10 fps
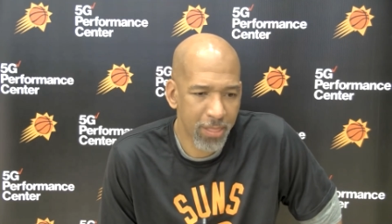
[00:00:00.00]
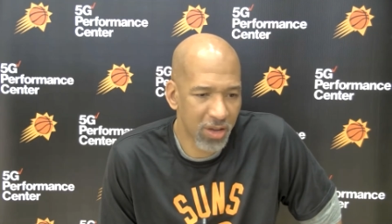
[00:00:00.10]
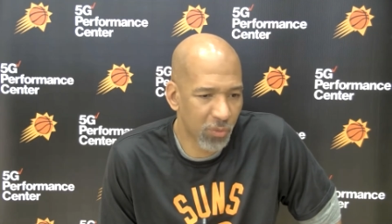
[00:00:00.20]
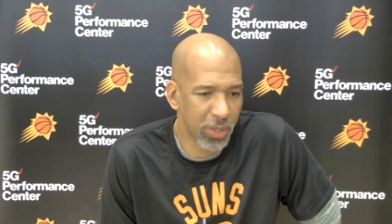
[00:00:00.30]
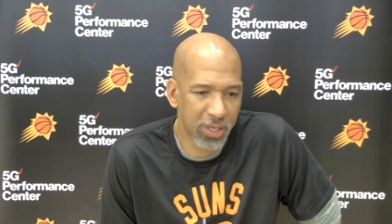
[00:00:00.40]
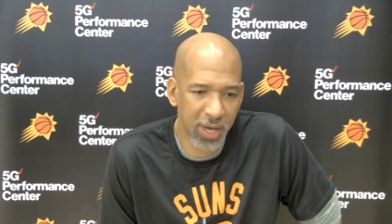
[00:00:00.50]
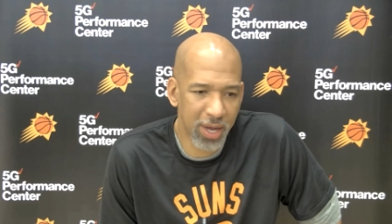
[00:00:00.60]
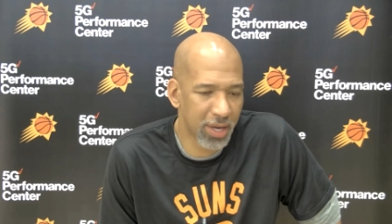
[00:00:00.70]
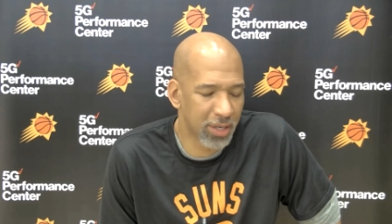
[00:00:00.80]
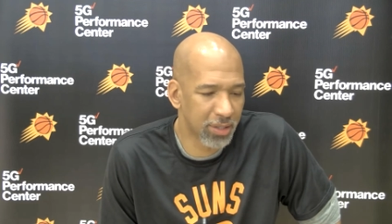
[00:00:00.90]
if we
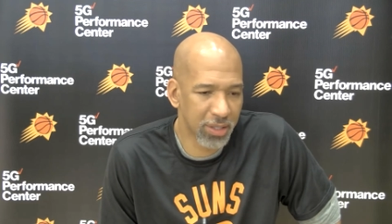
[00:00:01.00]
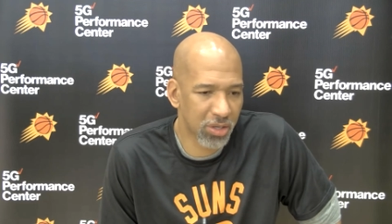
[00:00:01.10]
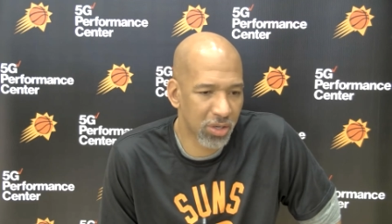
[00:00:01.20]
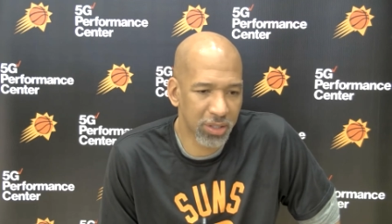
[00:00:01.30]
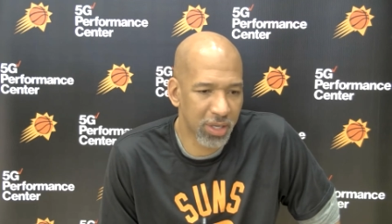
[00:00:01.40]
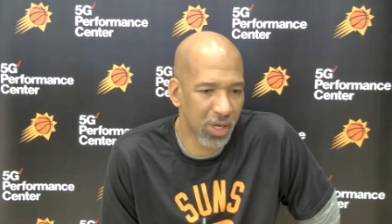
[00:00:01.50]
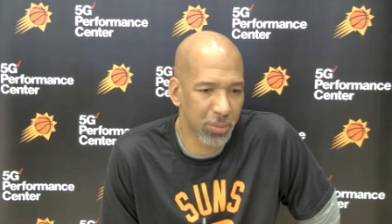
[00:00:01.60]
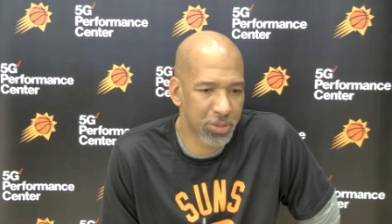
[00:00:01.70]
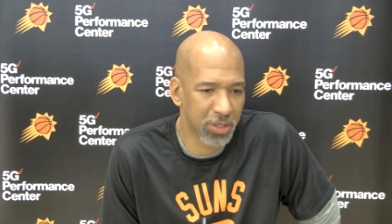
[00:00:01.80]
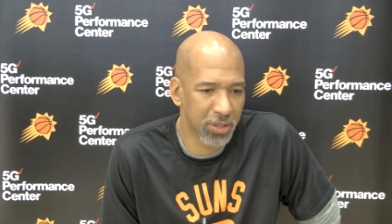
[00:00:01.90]
can, it certainly
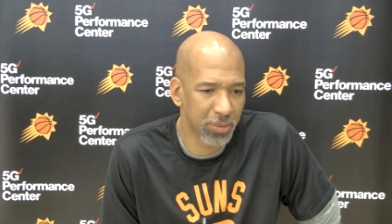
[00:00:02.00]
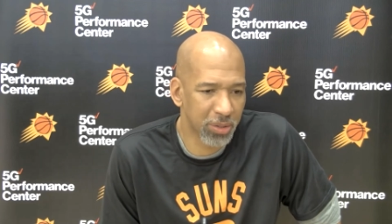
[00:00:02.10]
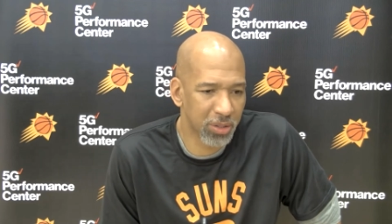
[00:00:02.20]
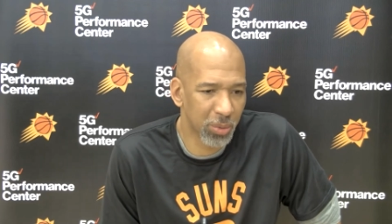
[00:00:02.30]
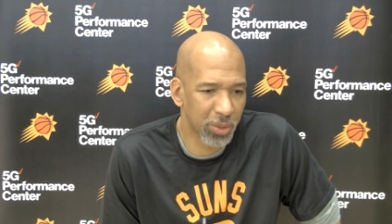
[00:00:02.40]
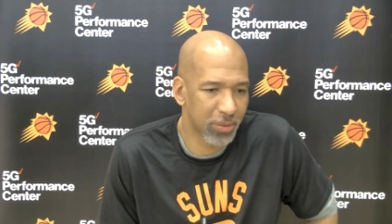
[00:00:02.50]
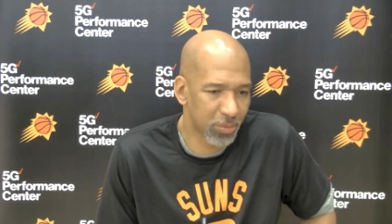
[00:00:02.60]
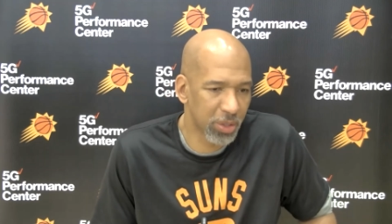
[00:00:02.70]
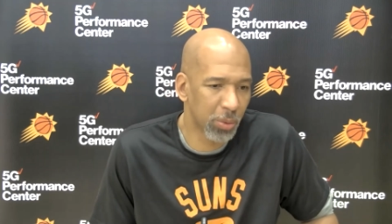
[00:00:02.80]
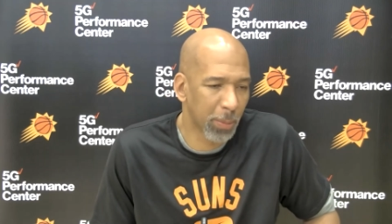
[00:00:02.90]
helps you. You know, we
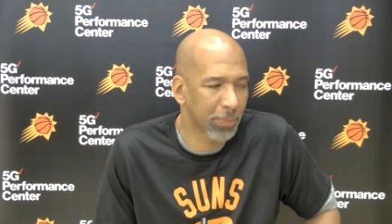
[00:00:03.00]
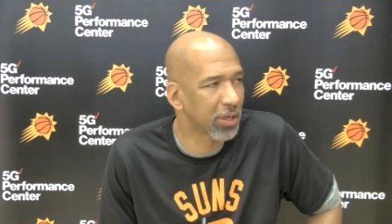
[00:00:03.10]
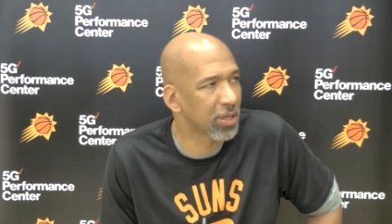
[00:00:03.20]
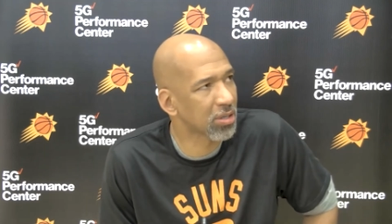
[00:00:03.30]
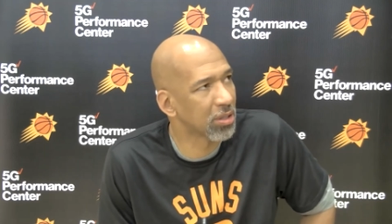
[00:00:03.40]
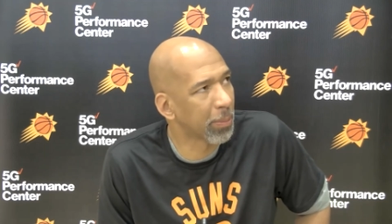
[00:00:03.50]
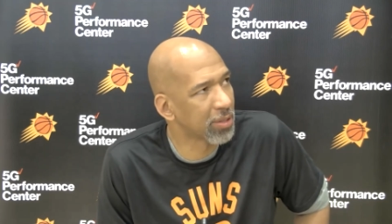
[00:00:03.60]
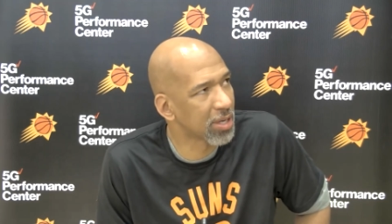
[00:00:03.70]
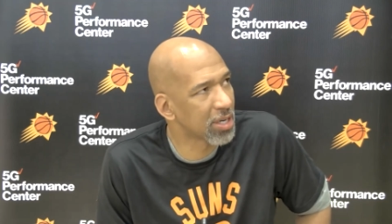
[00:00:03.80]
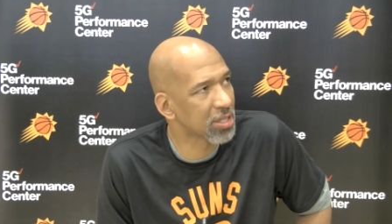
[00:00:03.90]
we were plus on the
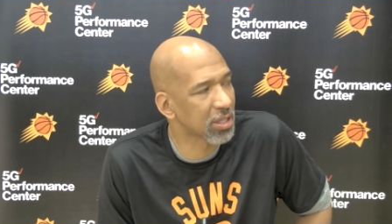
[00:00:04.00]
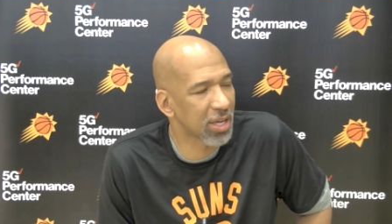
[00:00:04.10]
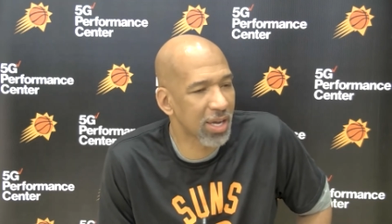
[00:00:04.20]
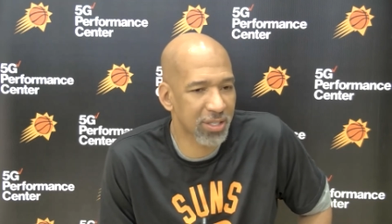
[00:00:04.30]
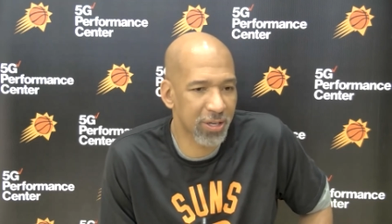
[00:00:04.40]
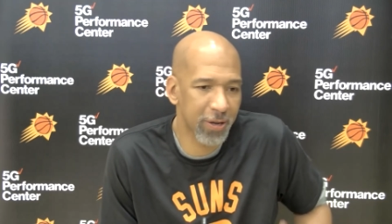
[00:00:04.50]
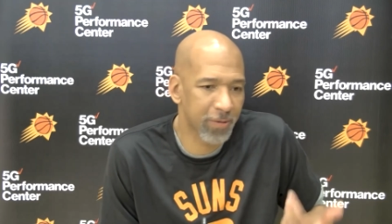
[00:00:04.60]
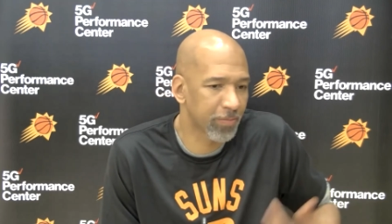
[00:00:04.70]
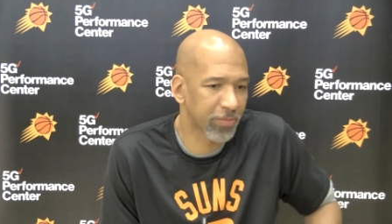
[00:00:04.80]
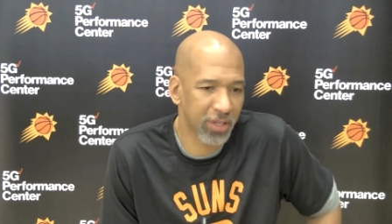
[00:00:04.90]
possessions last night,
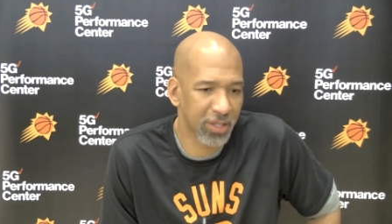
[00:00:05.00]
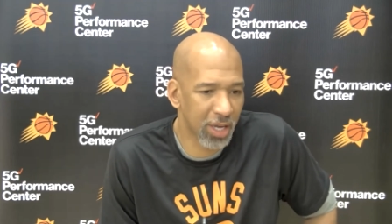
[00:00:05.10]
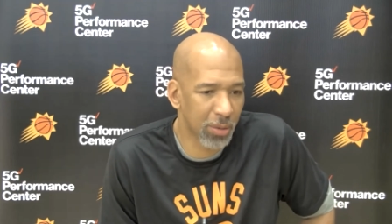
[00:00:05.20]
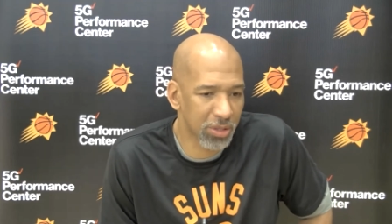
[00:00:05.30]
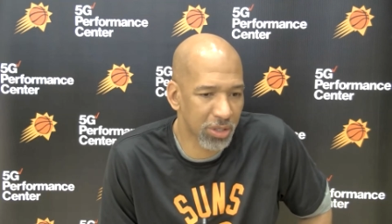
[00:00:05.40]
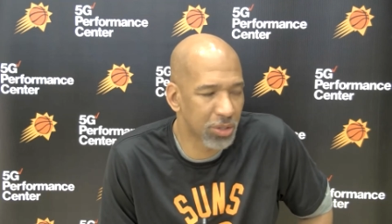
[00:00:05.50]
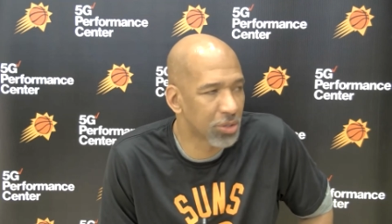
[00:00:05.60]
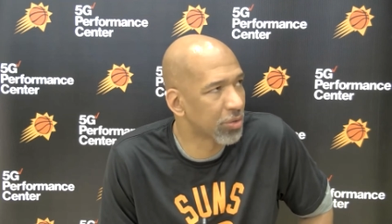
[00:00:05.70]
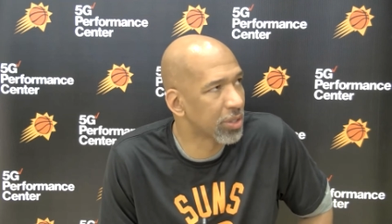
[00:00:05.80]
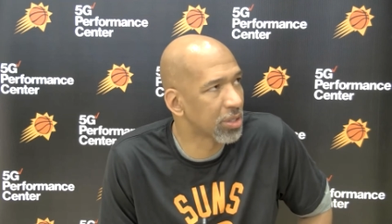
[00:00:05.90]
and that was a
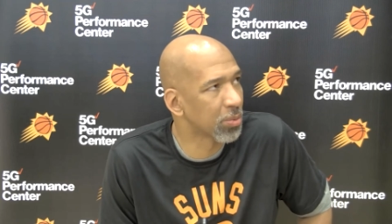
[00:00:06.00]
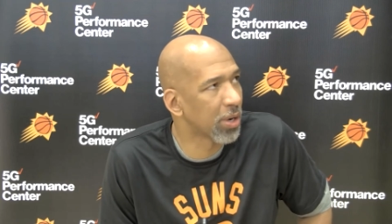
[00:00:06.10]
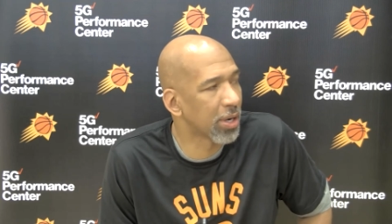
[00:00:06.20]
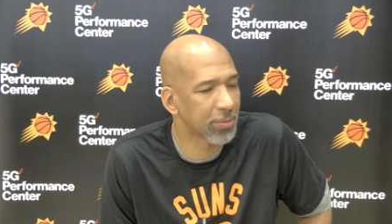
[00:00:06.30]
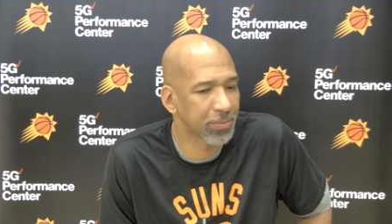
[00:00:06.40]
huge reason why.